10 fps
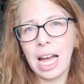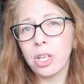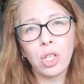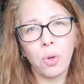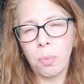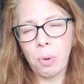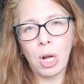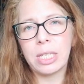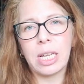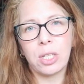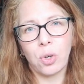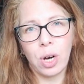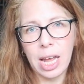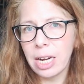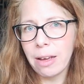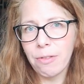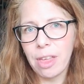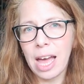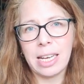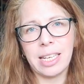I can't show the process or any of
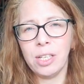that.